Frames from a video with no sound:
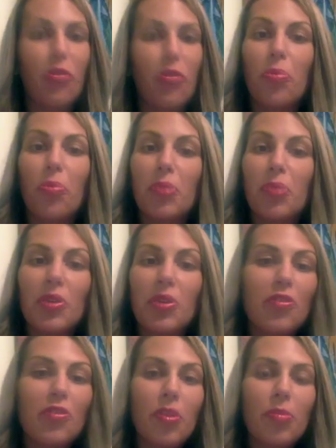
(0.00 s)
have a
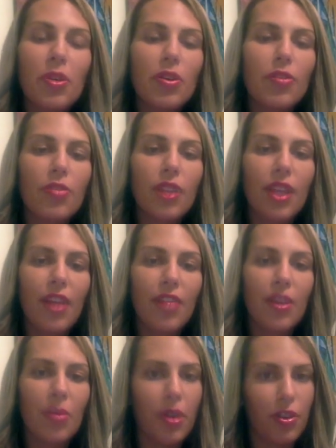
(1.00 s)
beautiful, beautiful,
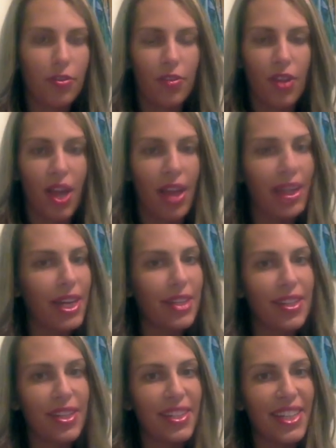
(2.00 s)
lovely, wonderful
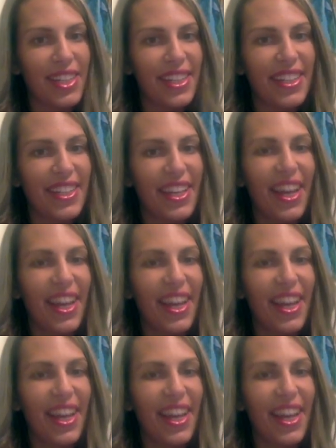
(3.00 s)
holiday season,